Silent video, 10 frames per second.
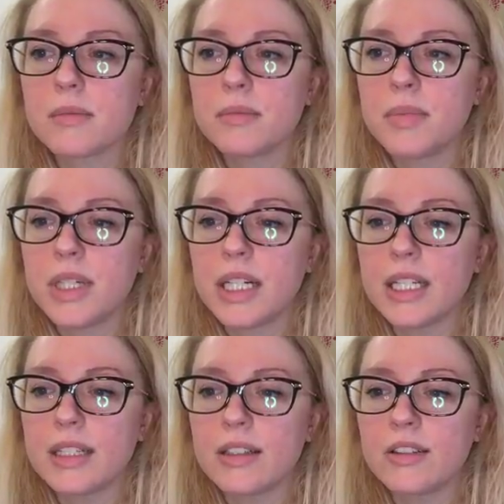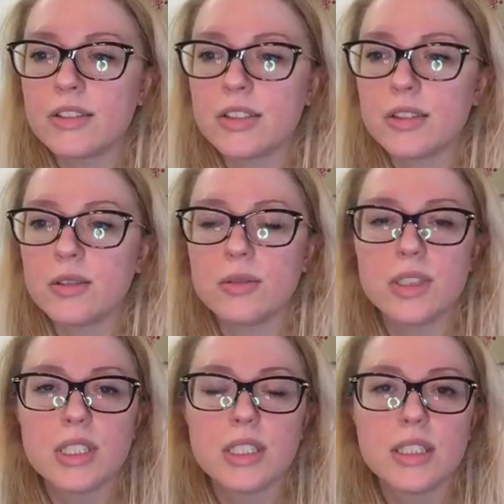but also
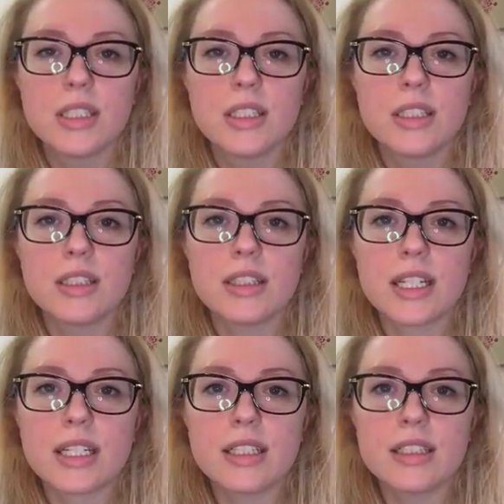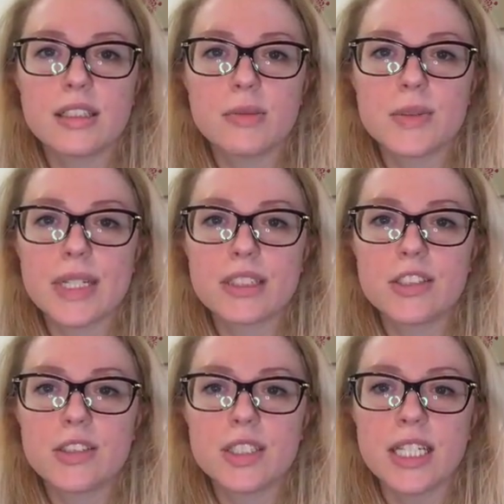that kind of comes back
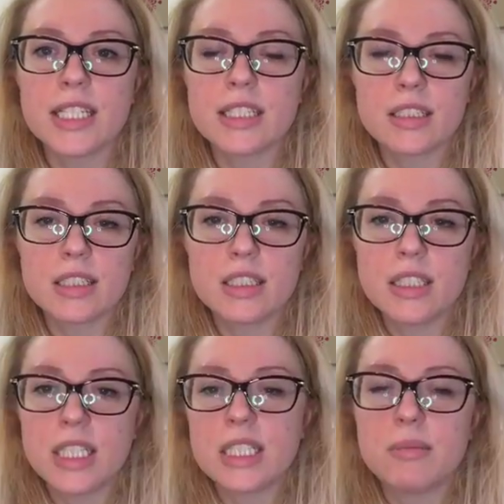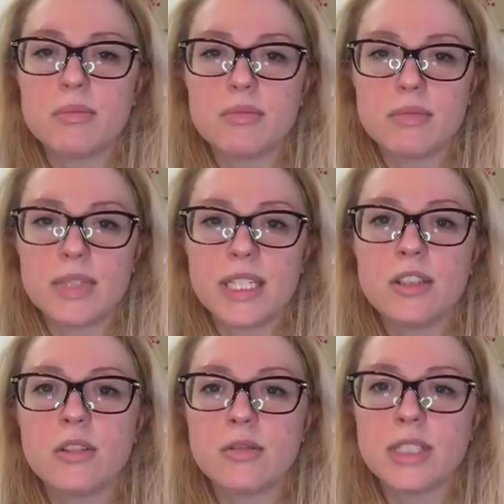to like, I
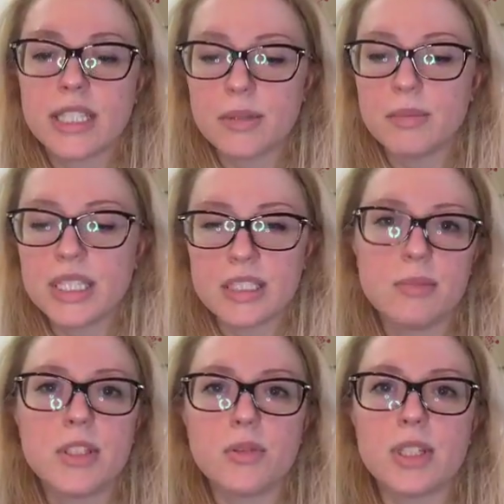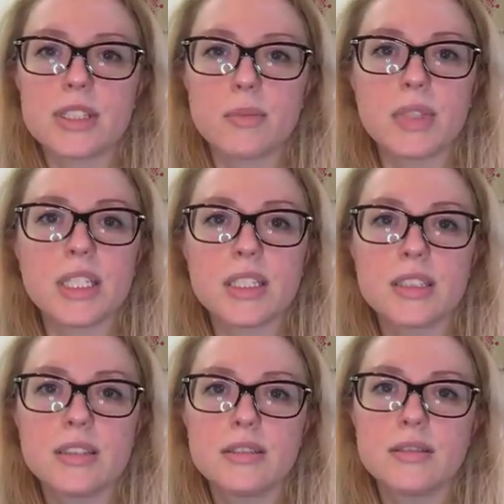know like I'm meant to be doing something,
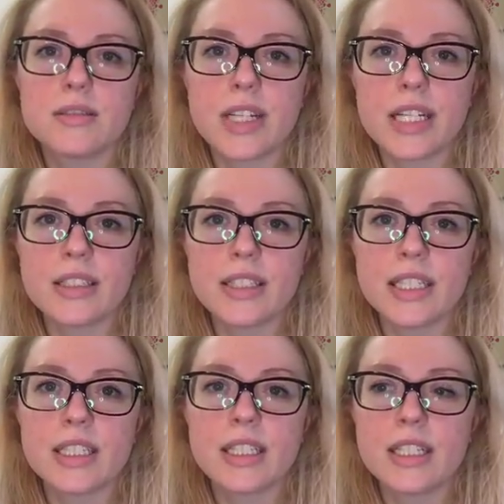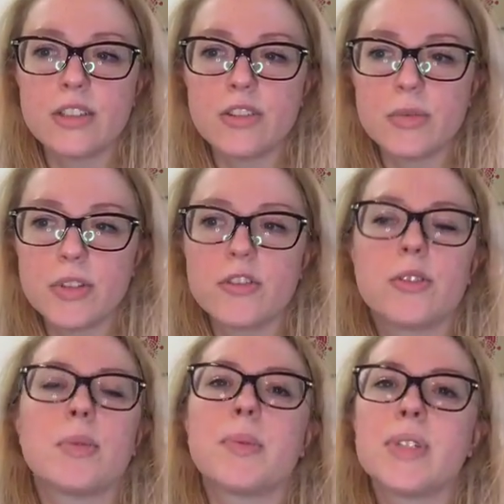right? Like I know I'm here for
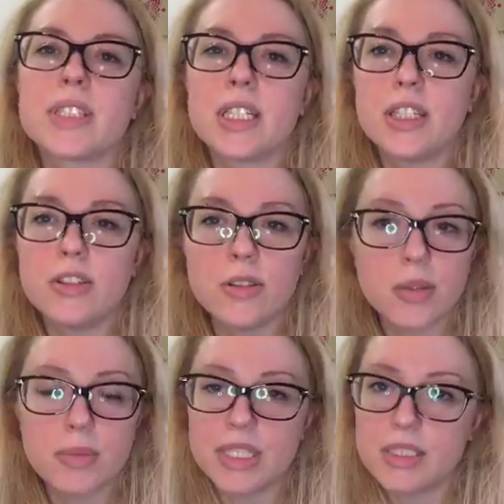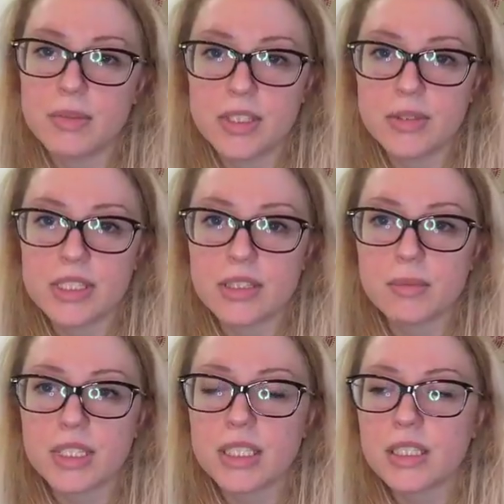a purpose. I know I'm meant to be doing
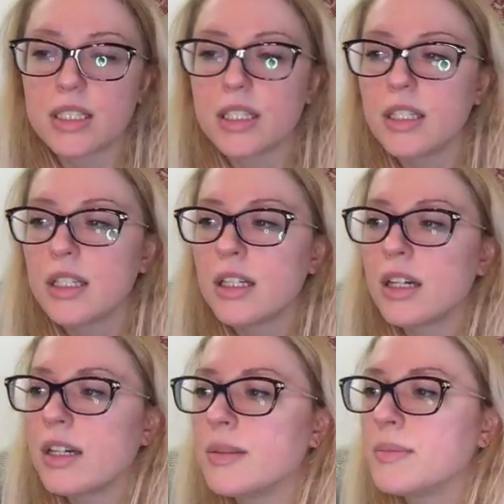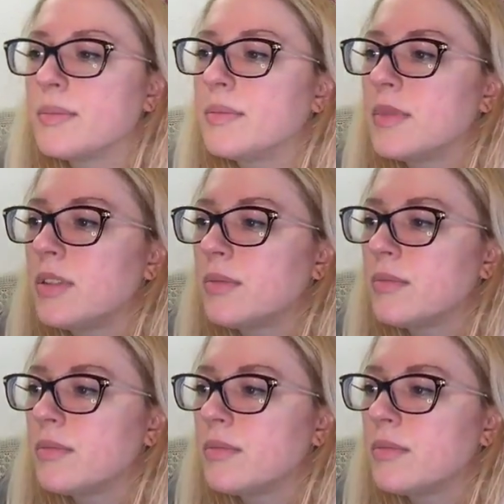something. Oh,